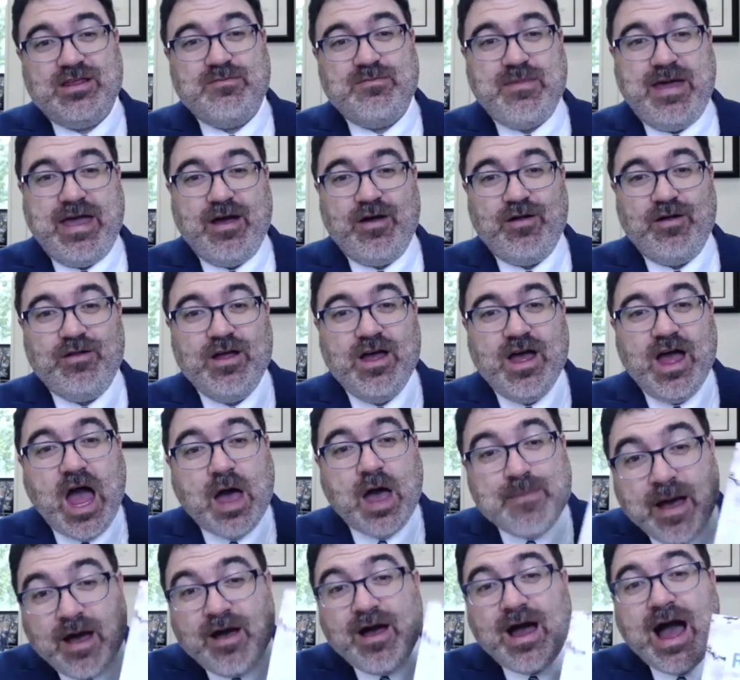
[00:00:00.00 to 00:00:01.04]
in the mail
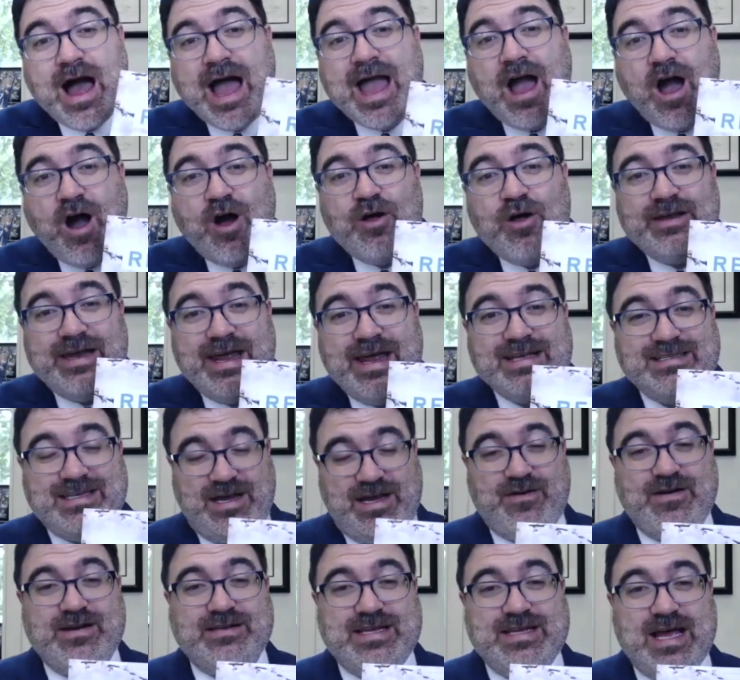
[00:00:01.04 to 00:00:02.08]
about high holidays
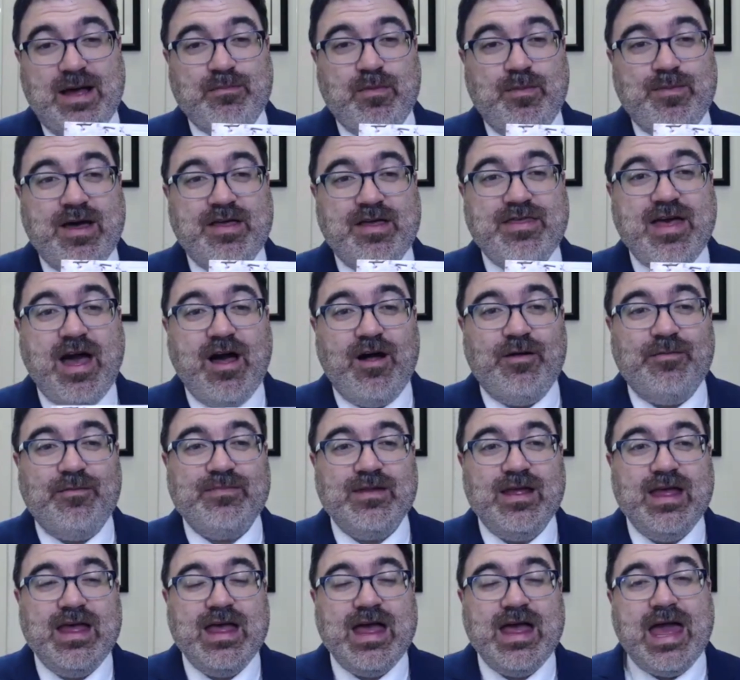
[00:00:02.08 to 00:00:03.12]
here at Temple Beth El.
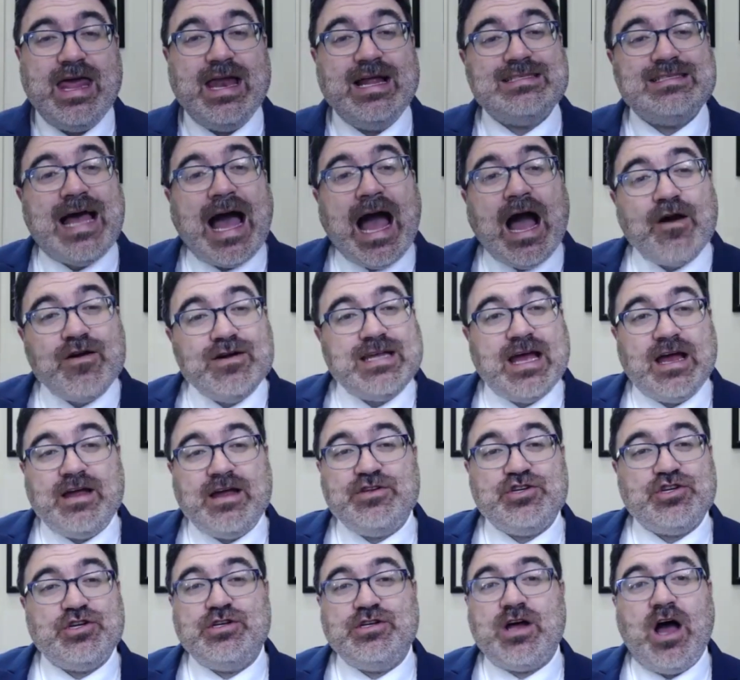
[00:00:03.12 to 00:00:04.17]
And it's our
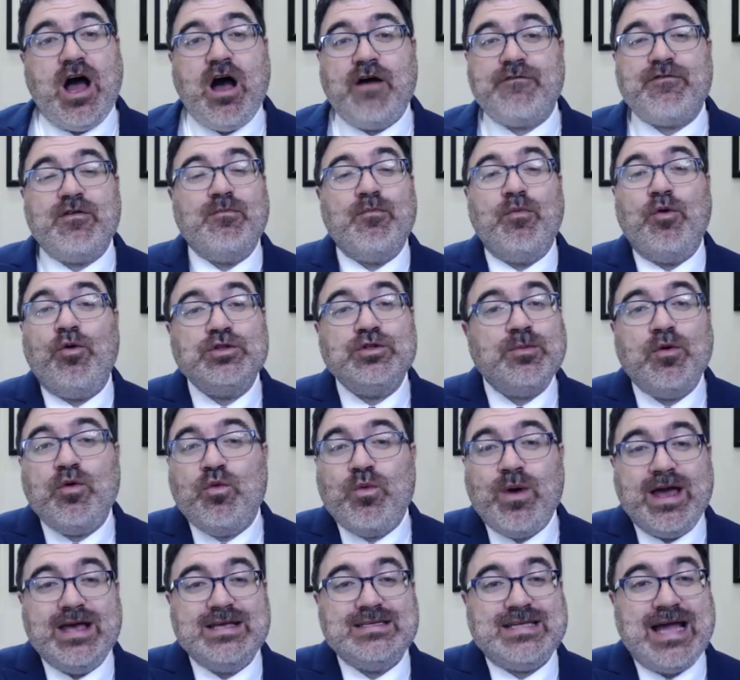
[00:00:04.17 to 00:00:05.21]
intention to offer multiple
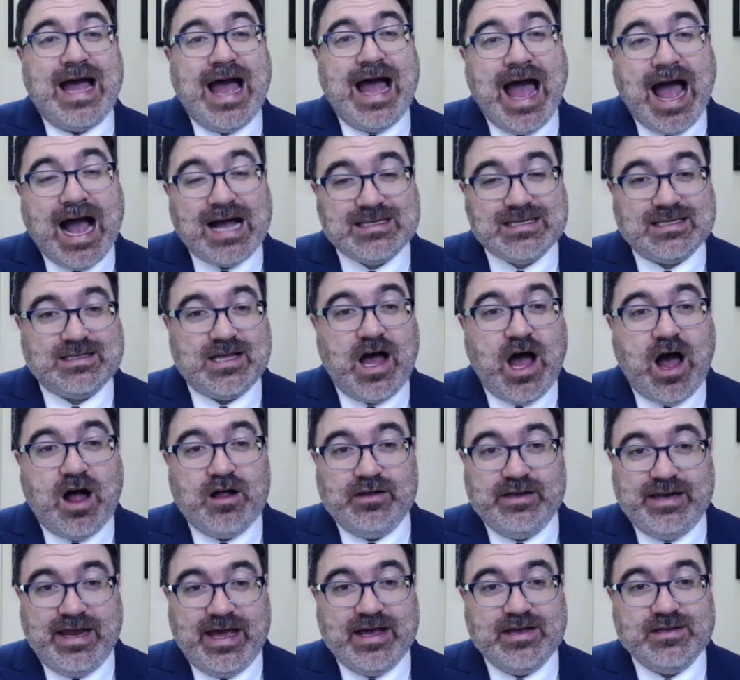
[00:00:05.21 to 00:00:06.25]
ways to access the
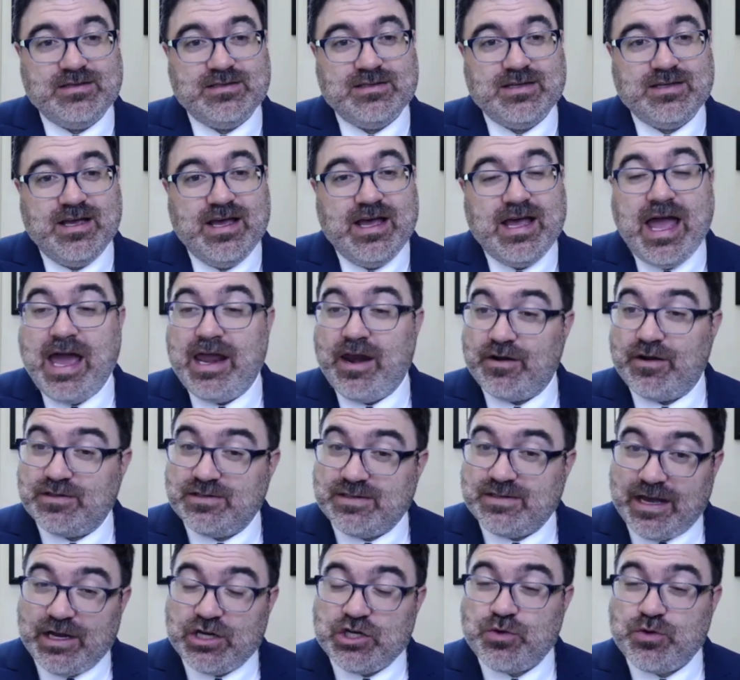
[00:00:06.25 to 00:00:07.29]
holidays in our
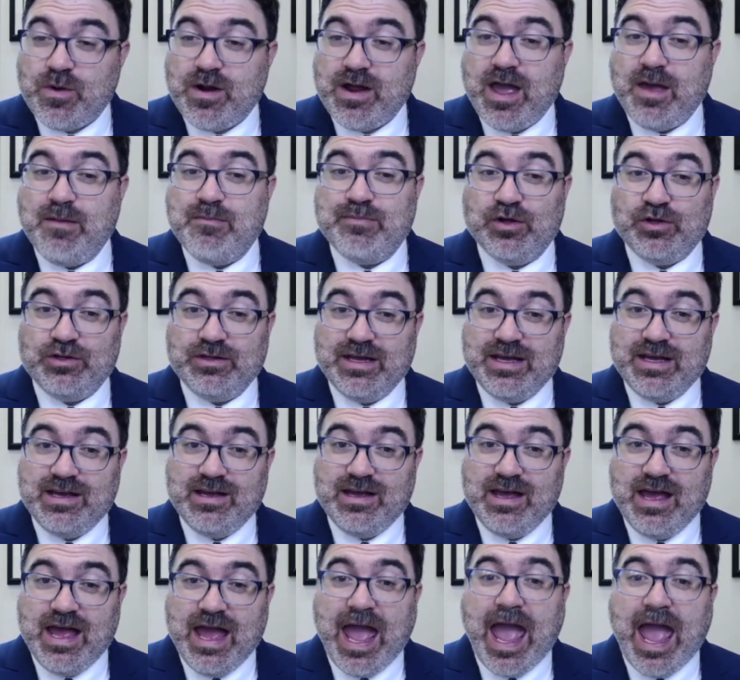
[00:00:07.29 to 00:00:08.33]
sanctuary and
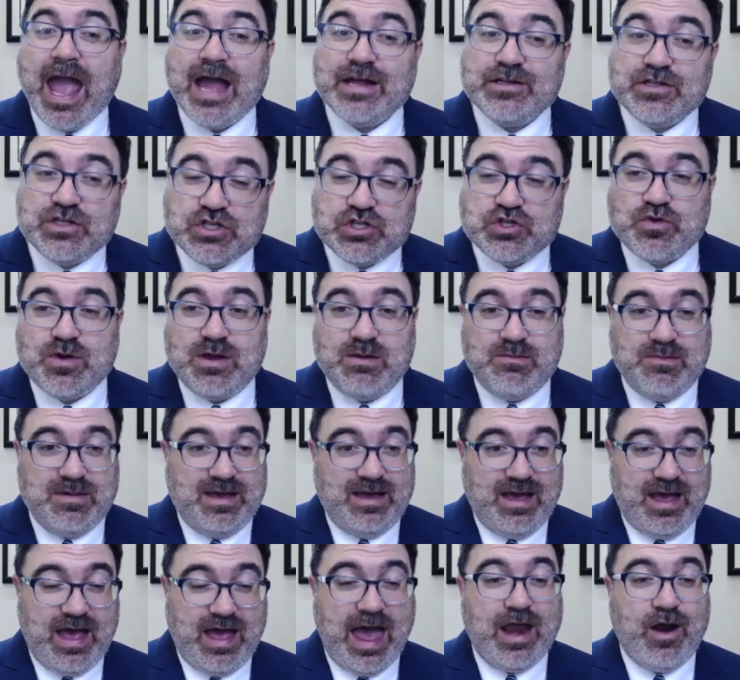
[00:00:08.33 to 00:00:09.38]
building and
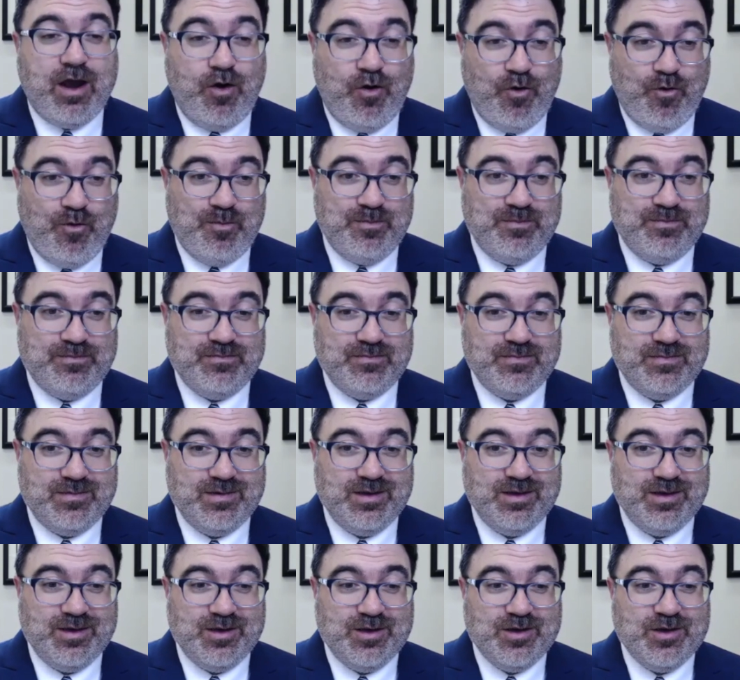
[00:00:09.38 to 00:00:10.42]
streaming at home.
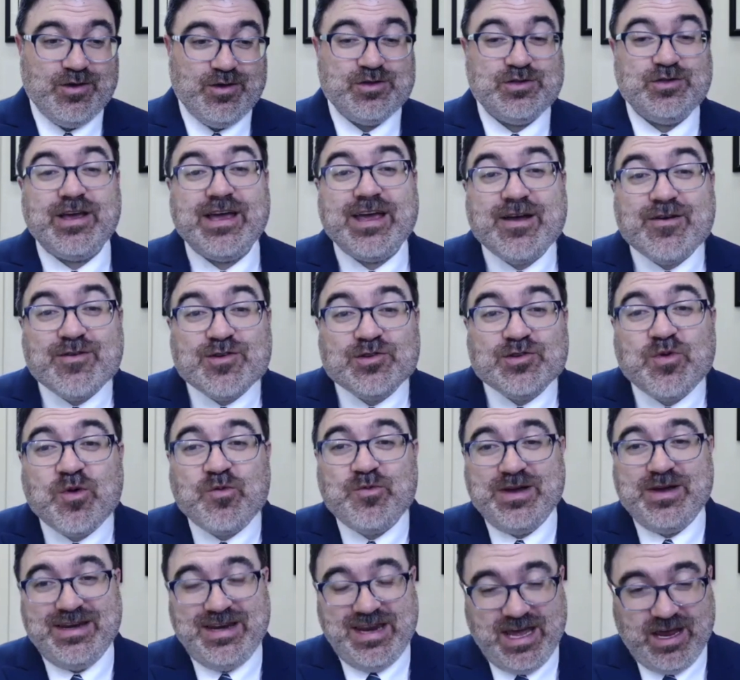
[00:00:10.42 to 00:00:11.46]
So here's what
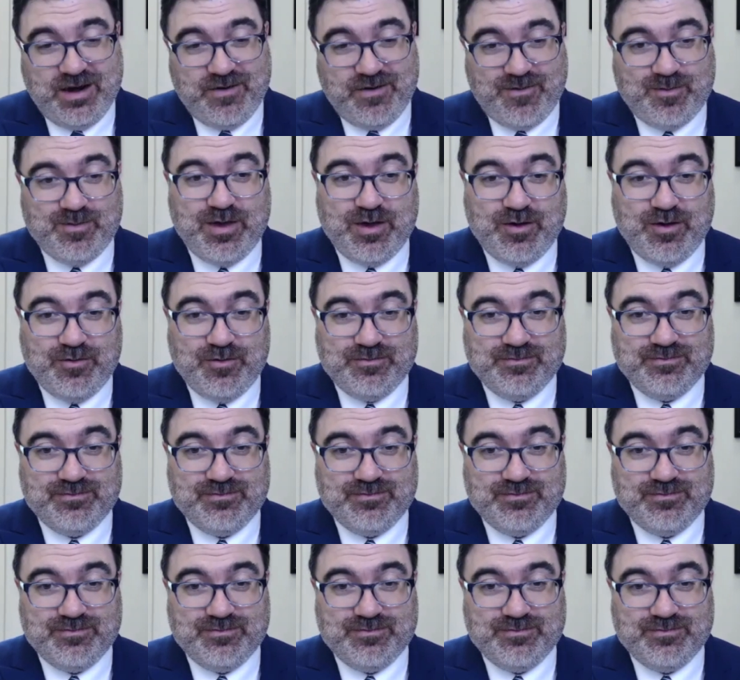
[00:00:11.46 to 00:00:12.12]
we need from you